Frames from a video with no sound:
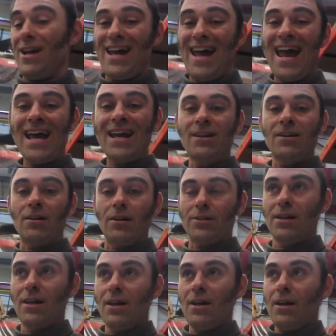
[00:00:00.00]
it
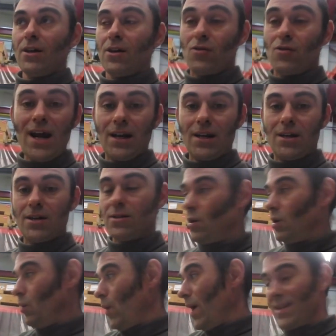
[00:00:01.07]
handles great because
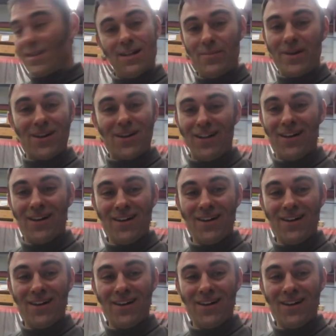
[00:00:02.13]
all the weight's in the middle.